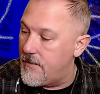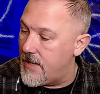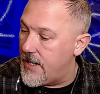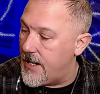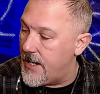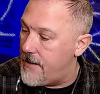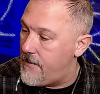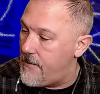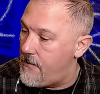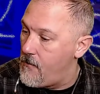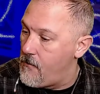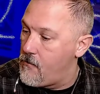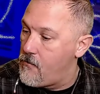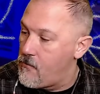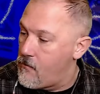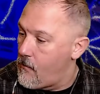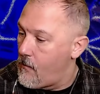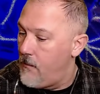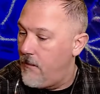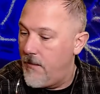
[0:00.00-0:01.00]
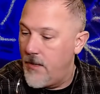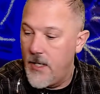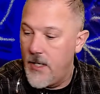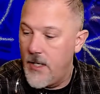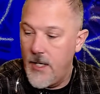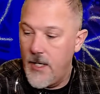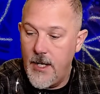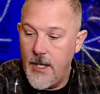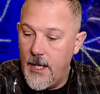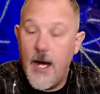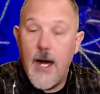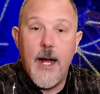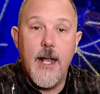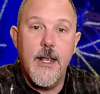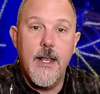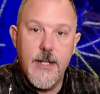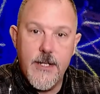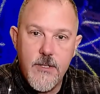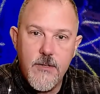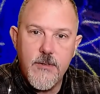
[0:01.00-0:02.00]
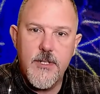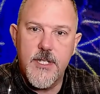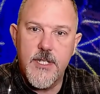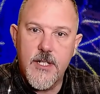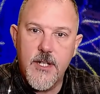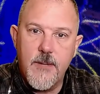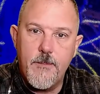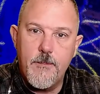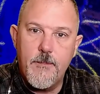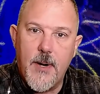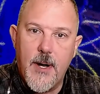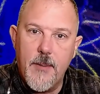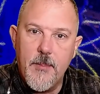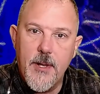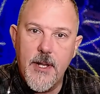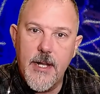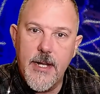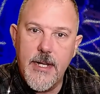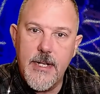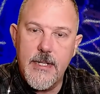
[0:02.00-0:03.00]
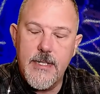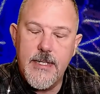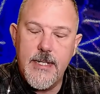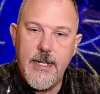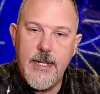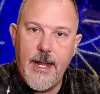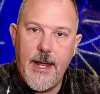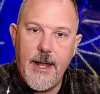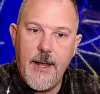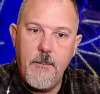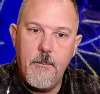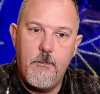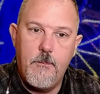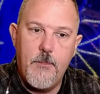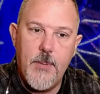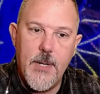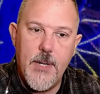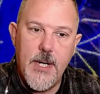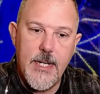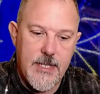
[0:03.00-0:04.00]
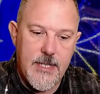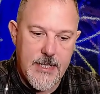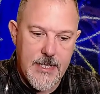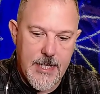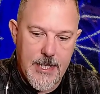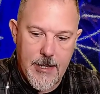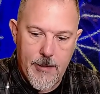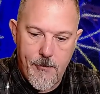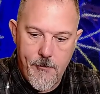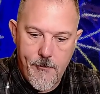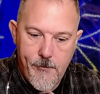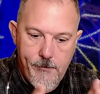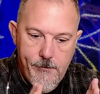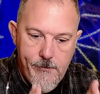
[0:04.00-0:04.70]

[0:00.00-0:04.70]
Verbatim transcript: uh, a little discombobulated today, but um,